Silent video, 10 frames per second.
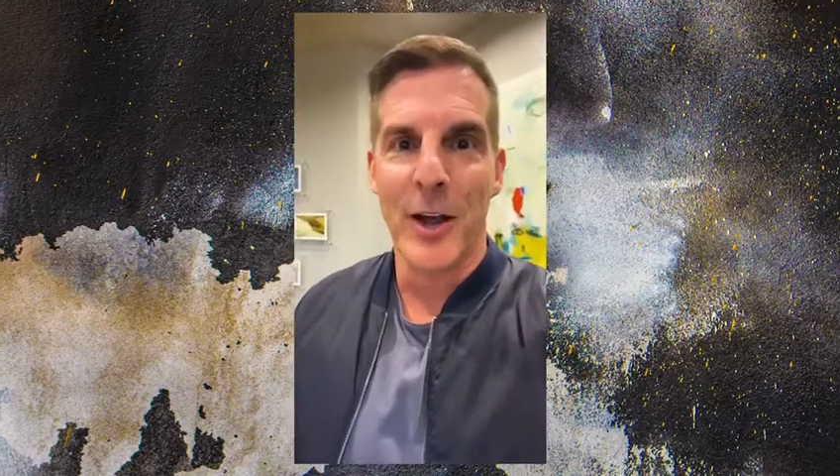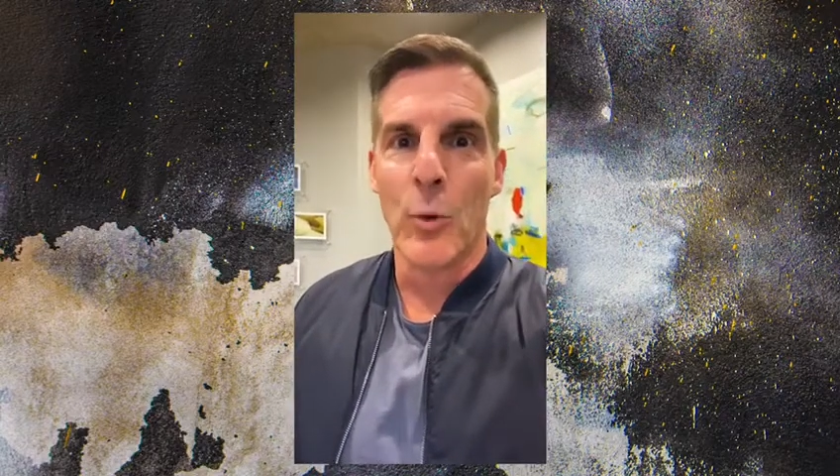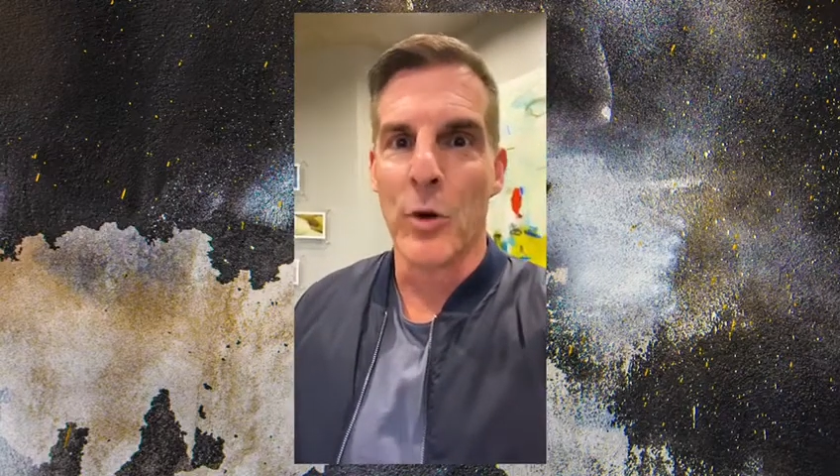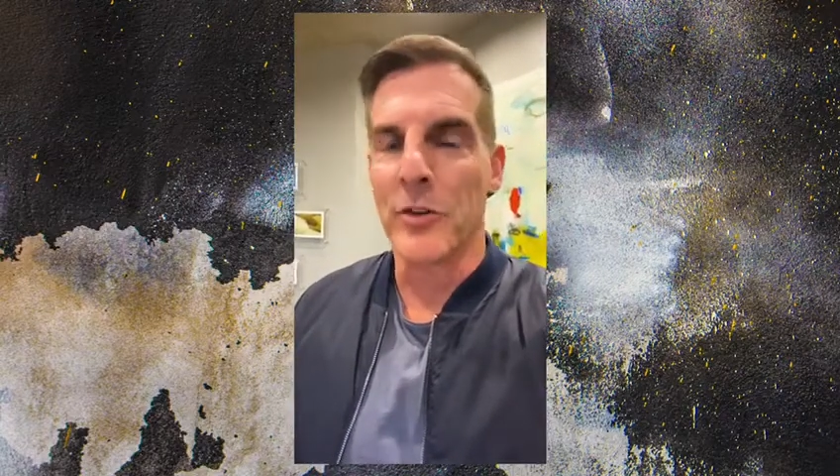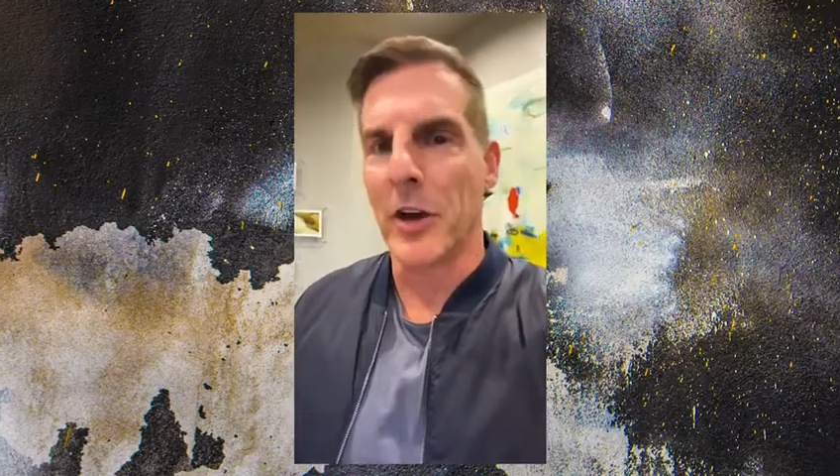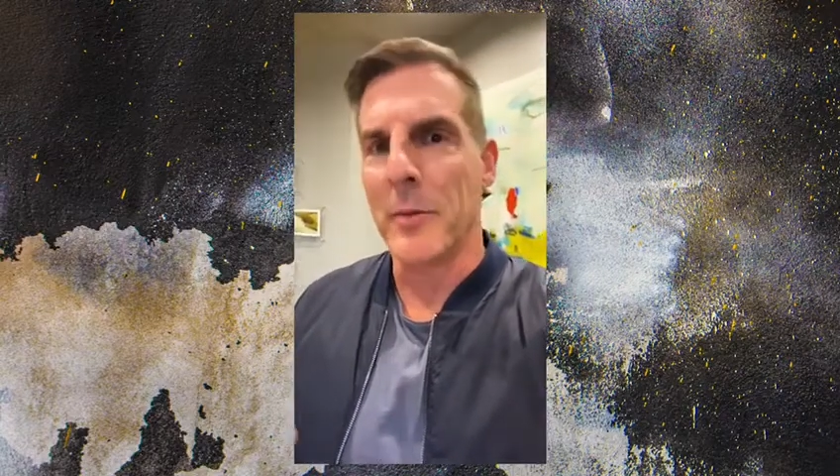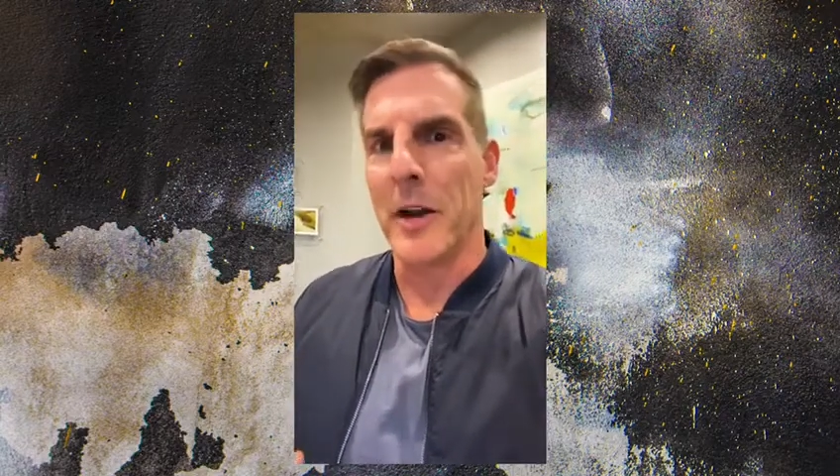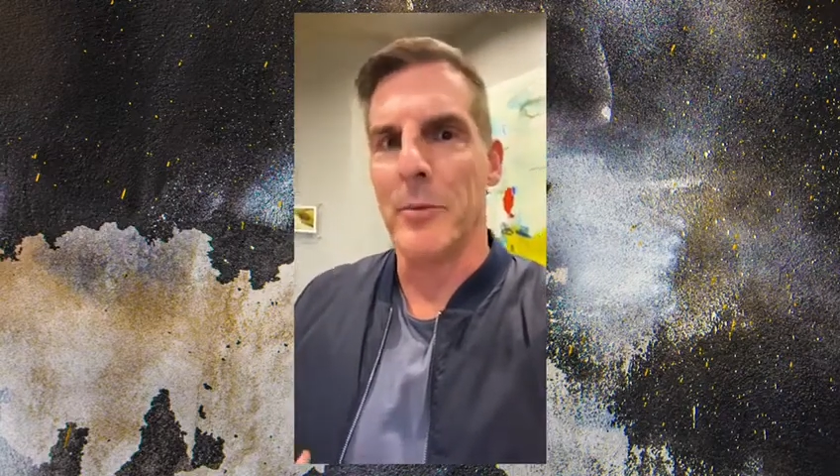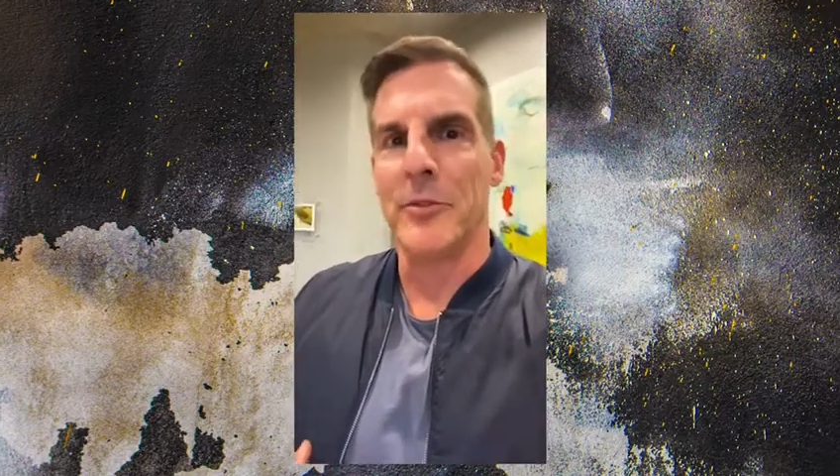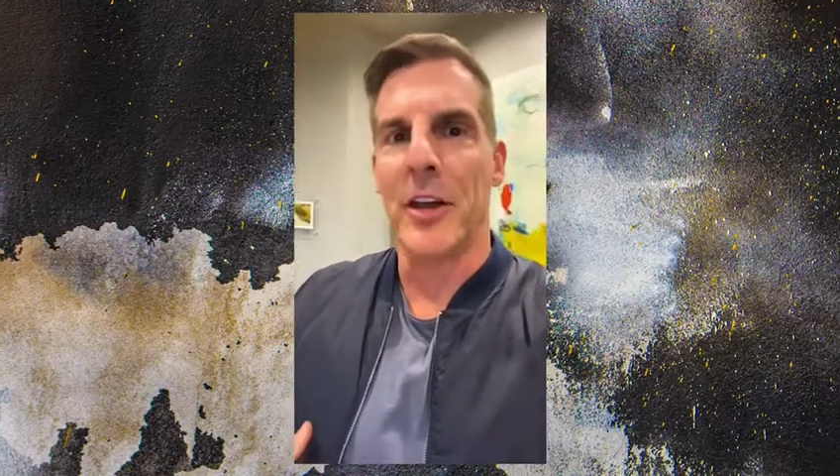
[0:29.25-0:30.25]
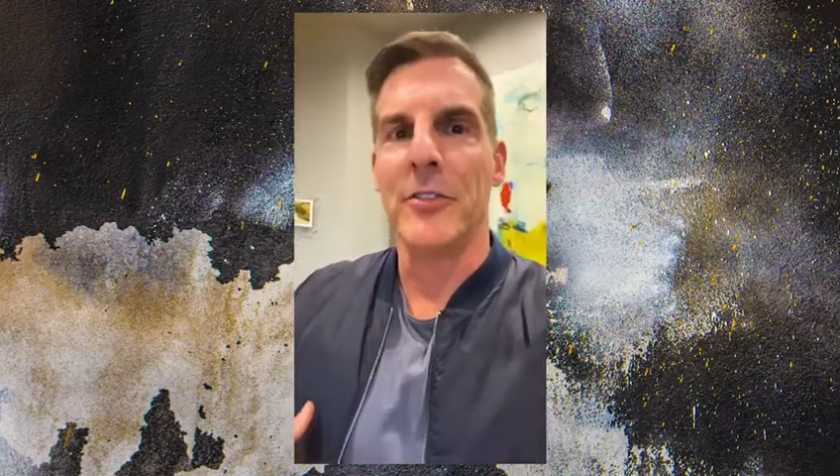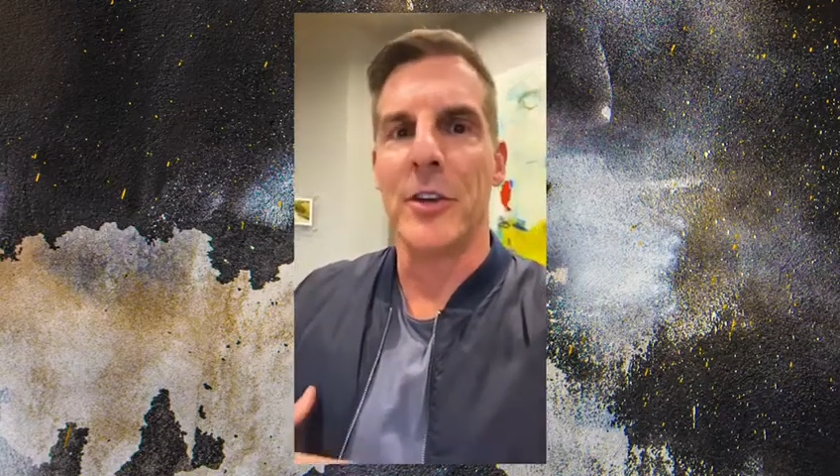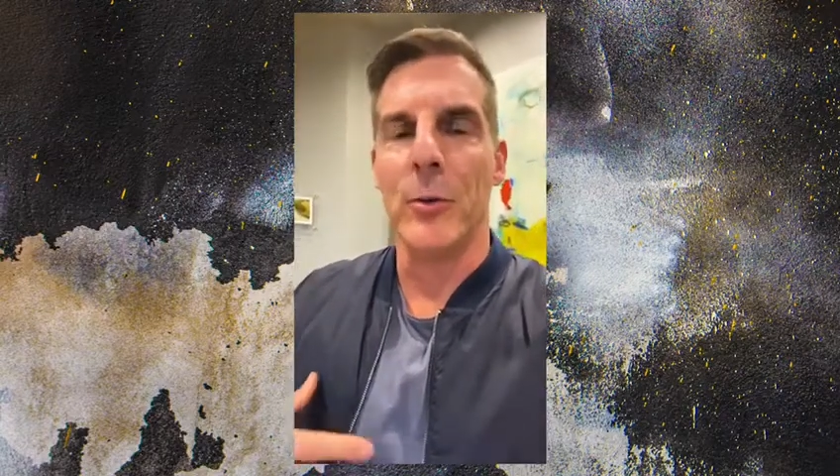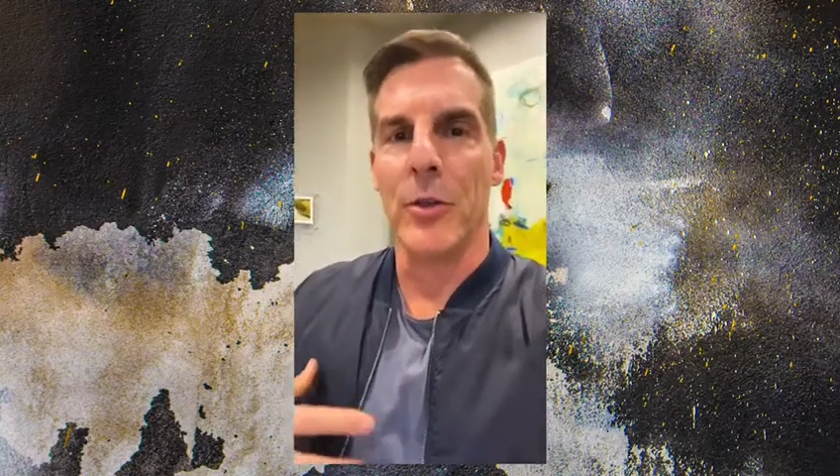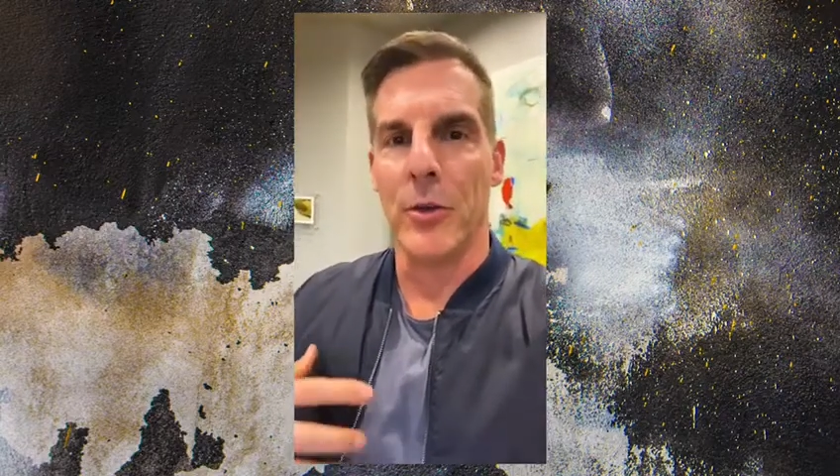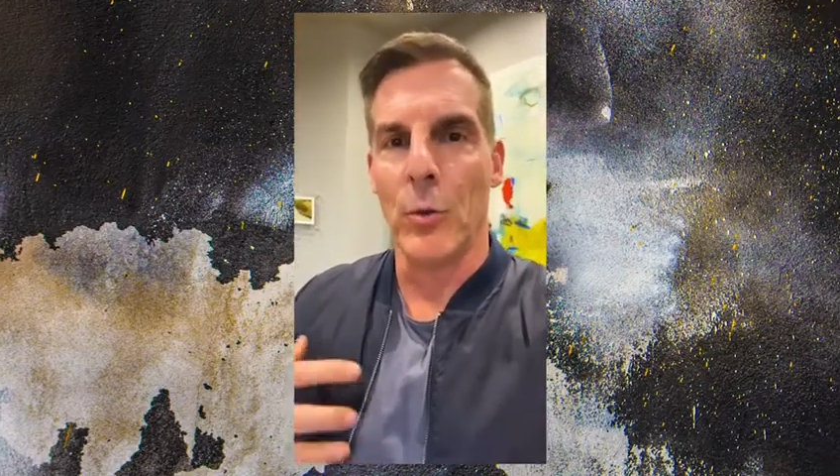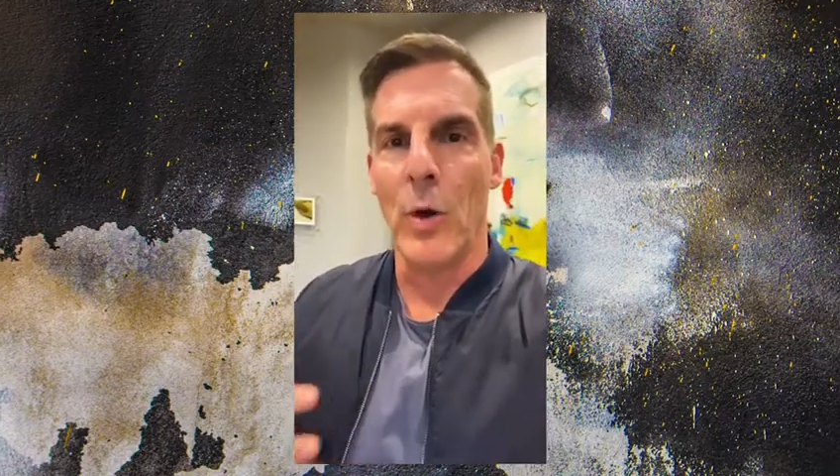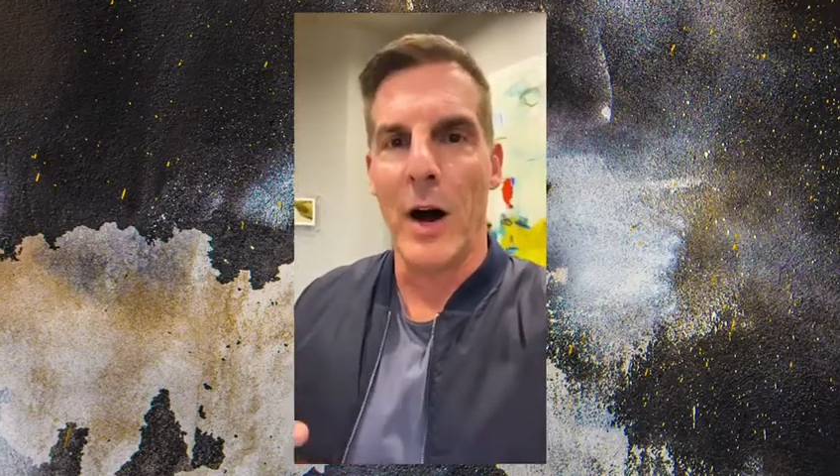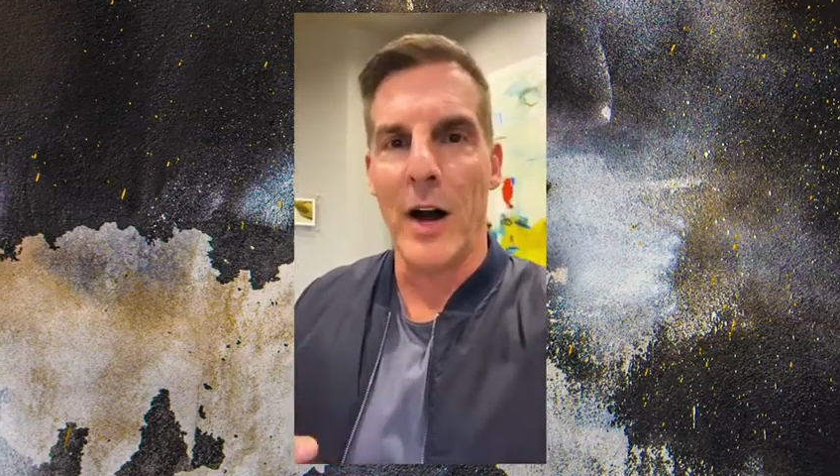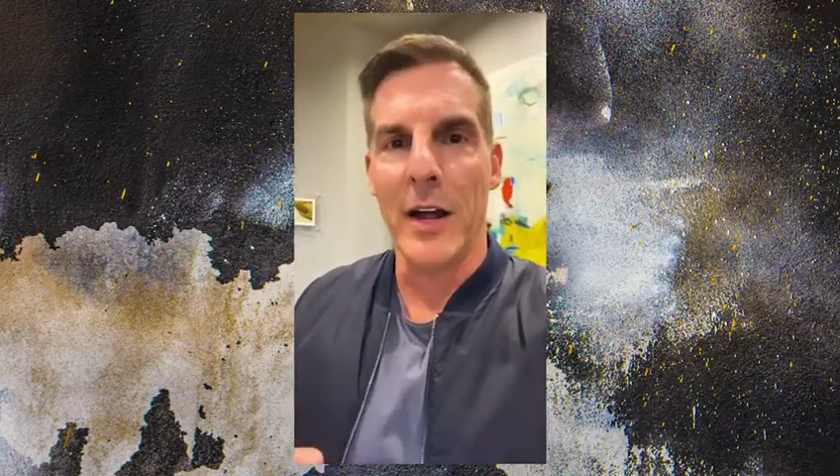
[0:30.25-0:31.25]
We're going to talk about obsessing with the
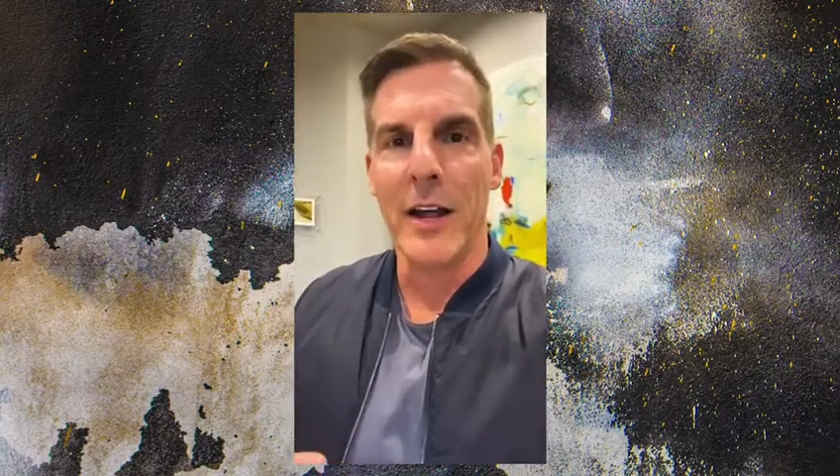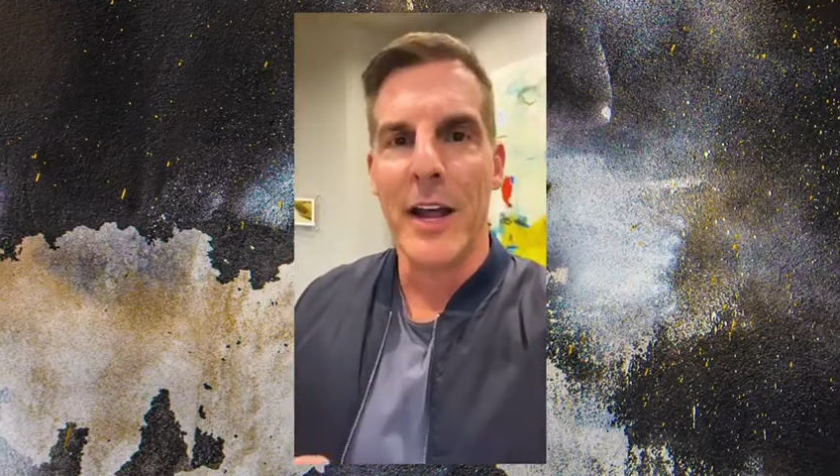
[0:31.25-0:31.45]
why